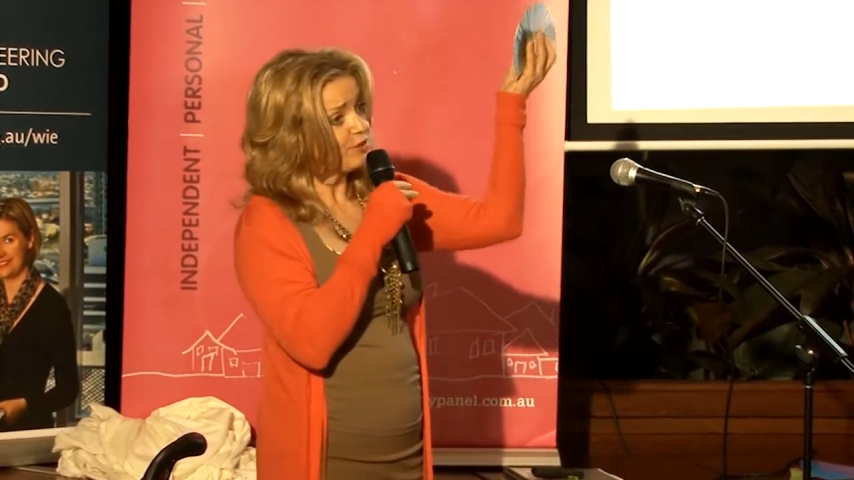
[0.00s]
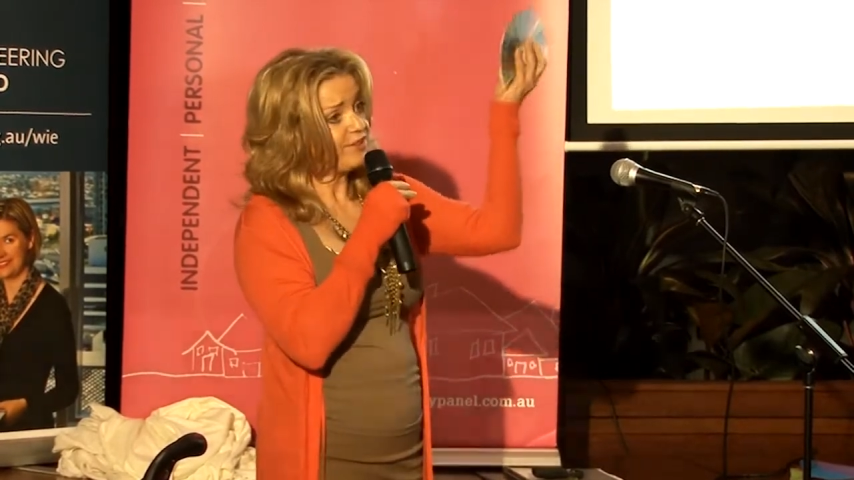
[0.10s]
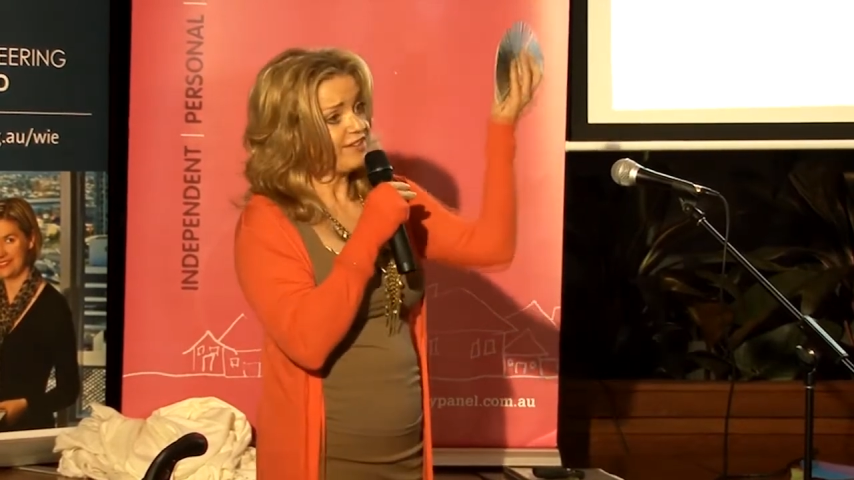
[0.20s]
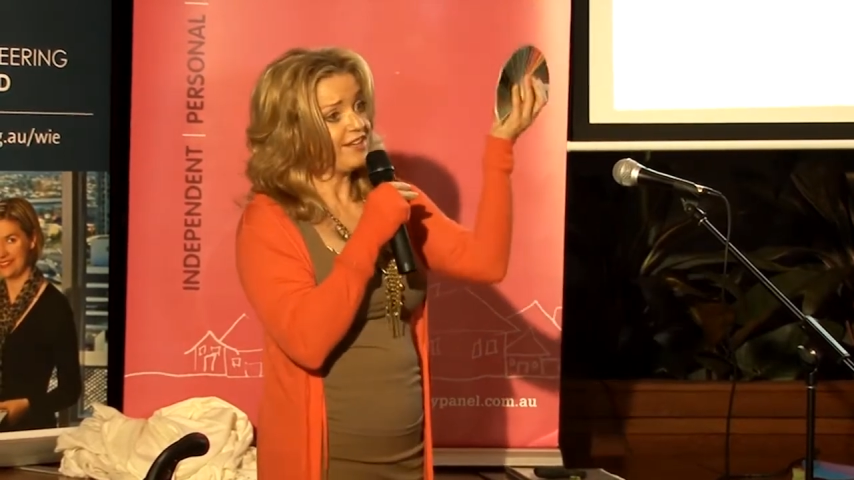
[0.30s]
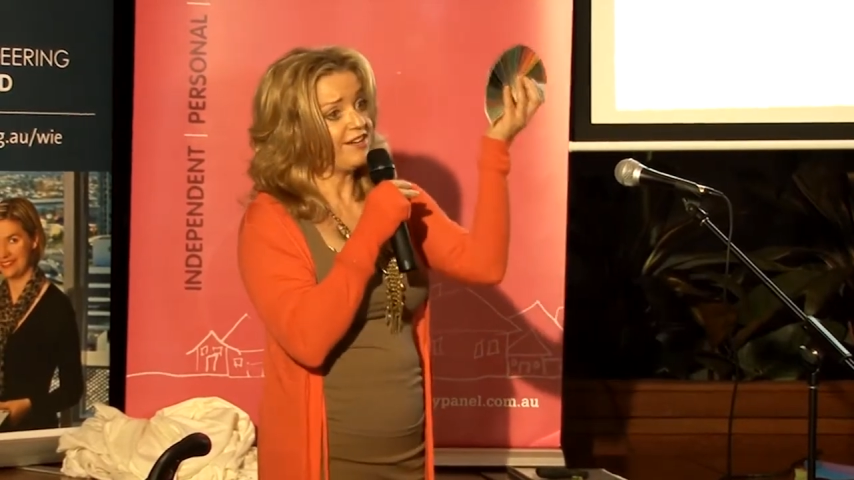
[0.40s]
are
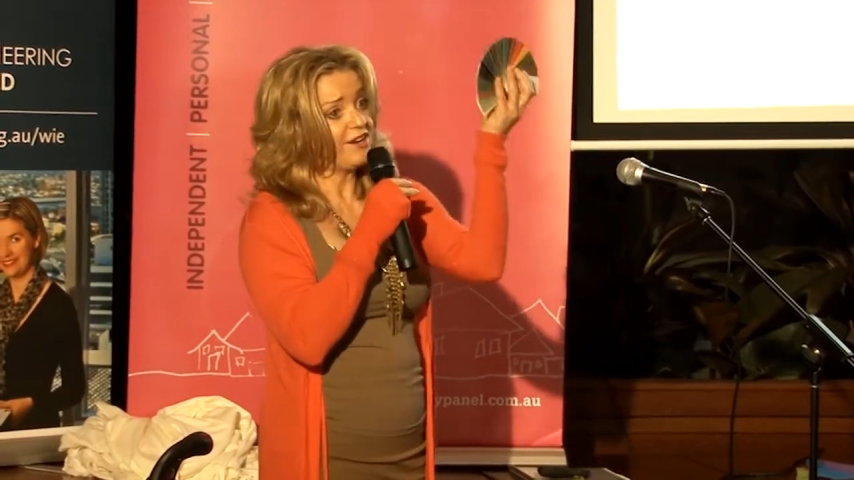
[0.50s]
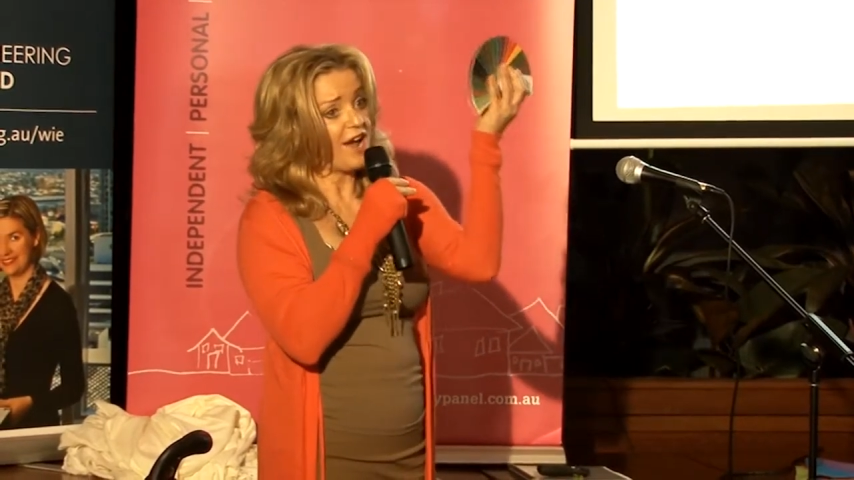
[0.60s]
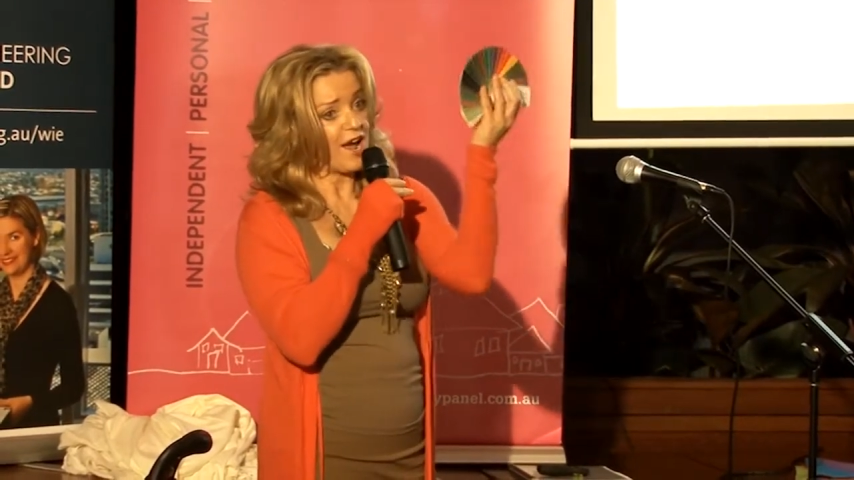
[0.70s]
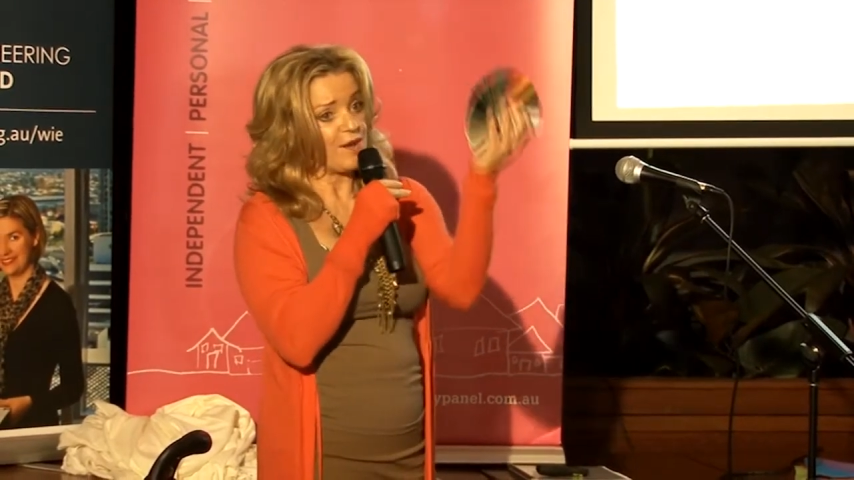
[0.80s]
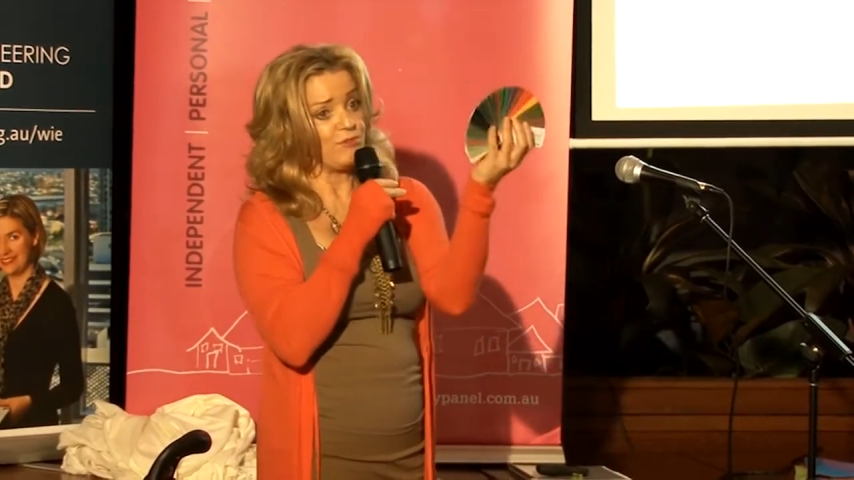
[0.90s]
then
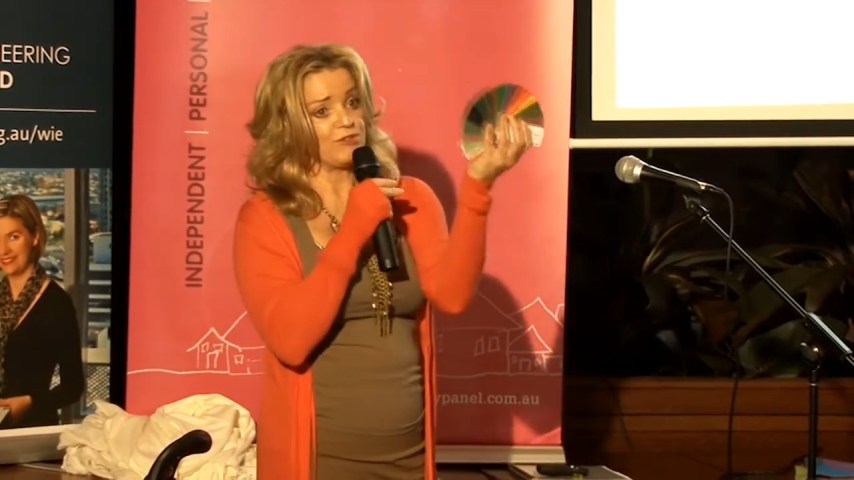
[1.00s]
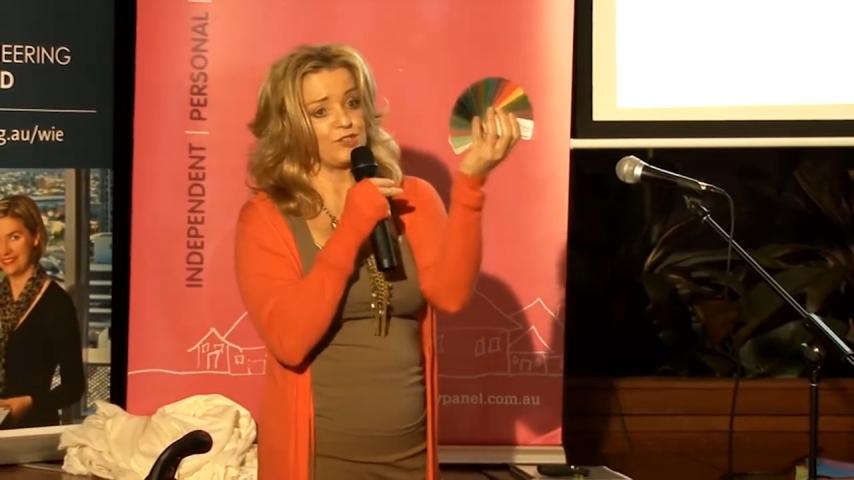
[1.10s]
able